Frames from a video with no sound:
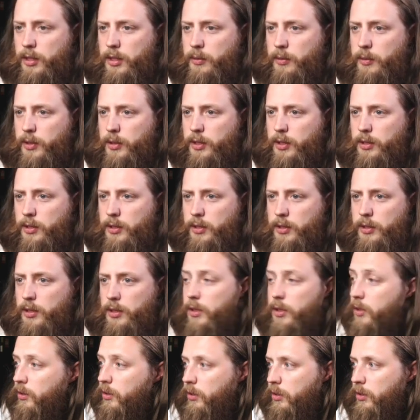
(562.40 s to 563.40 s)
And now,
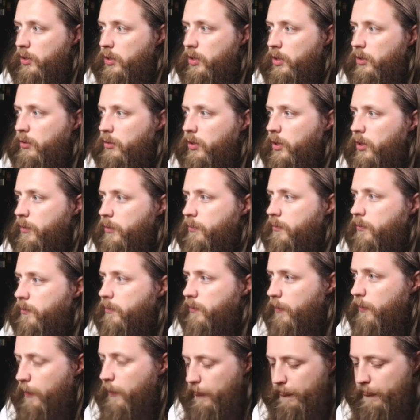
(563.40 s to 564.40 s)
in theory,
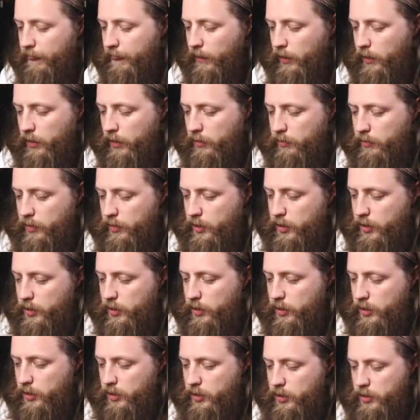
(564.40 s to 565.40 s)
if
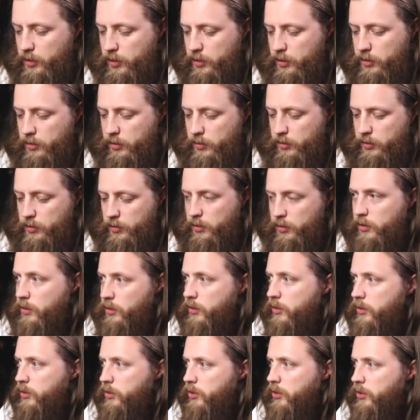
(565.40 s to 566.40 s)
I'll
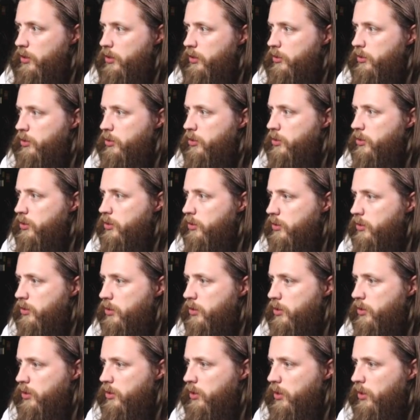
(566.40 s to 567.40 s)
just
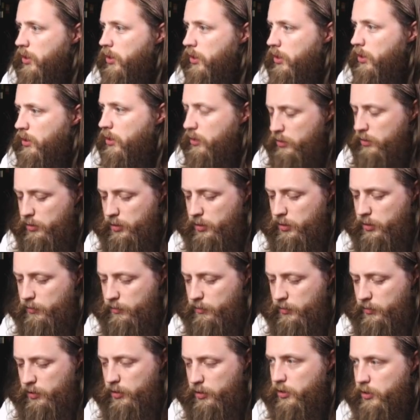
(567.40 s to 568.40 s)
check.
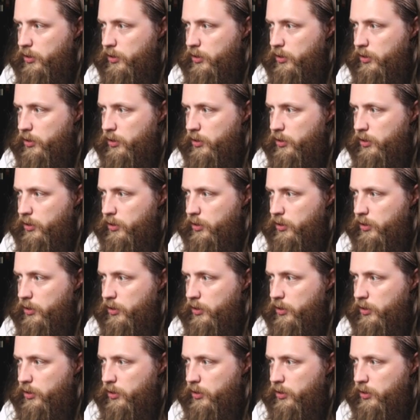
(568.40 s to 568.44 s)
Yep.